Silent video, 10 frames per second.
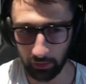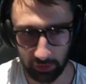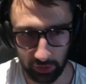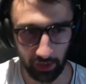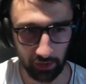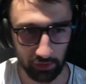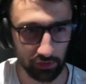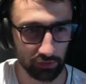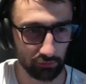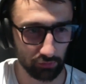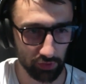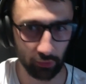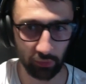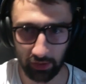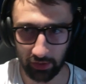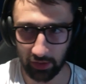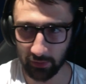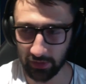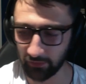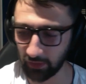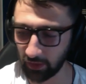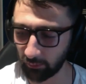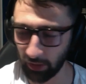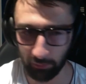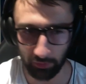change resulted in the specific impact.